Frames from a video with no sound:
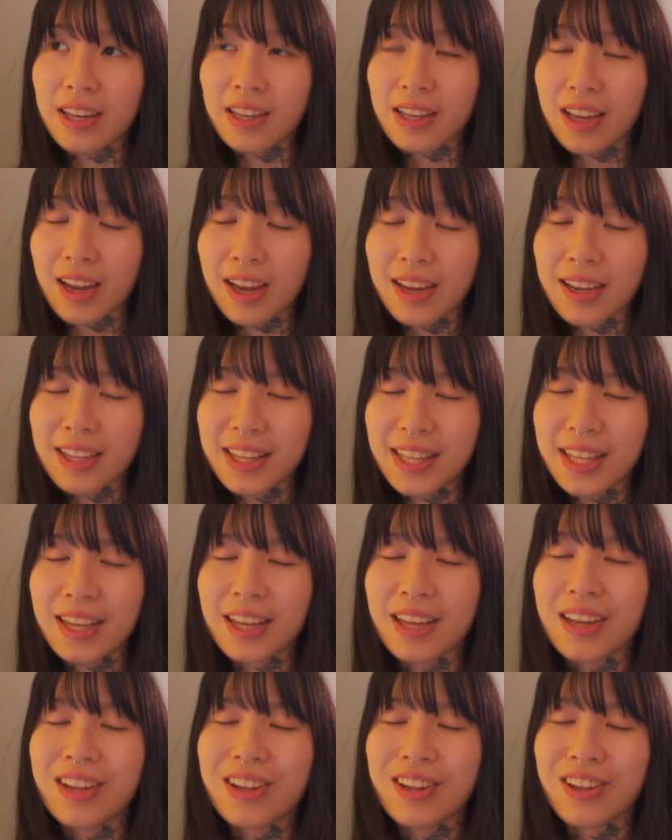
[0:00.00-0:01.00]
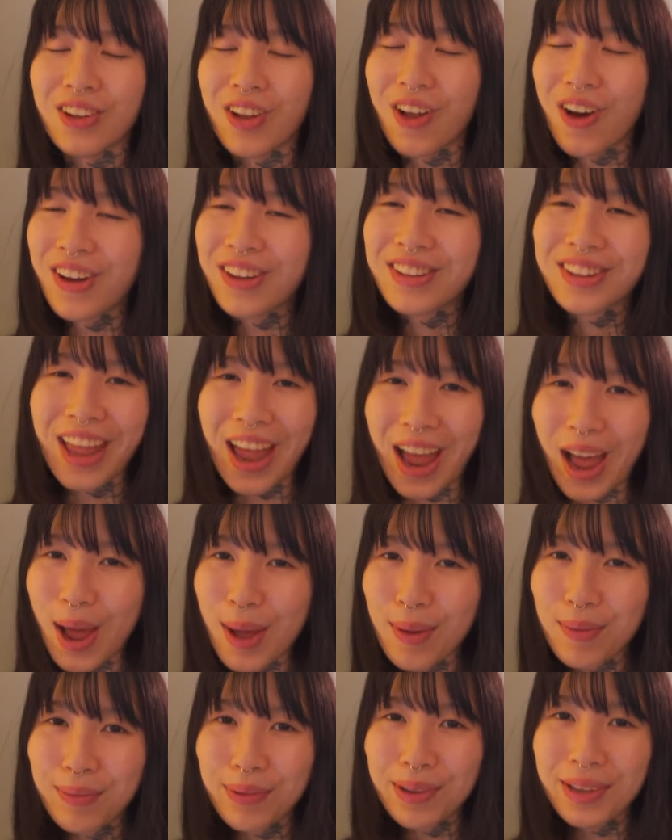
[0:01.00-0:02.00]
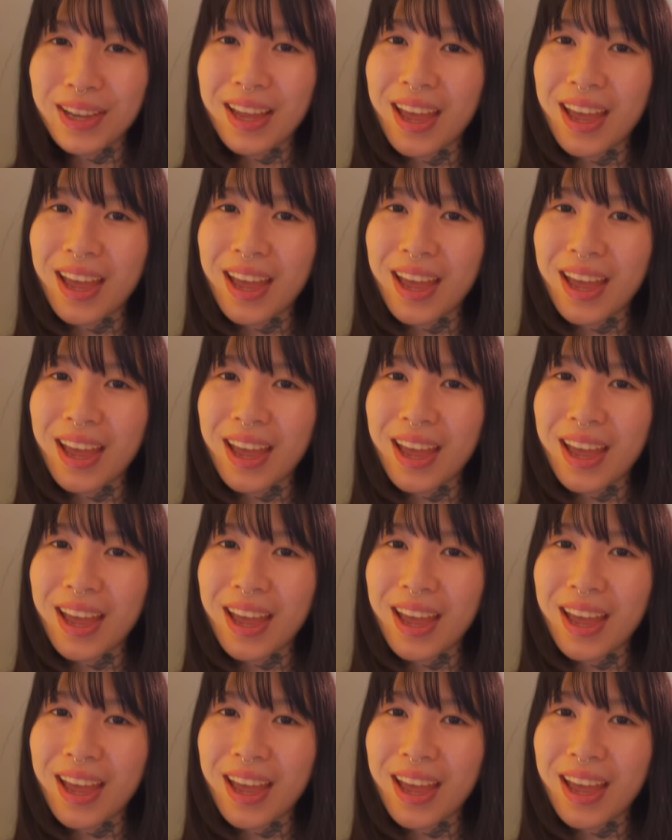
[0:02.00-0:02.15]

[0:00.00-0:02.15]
nice long nap,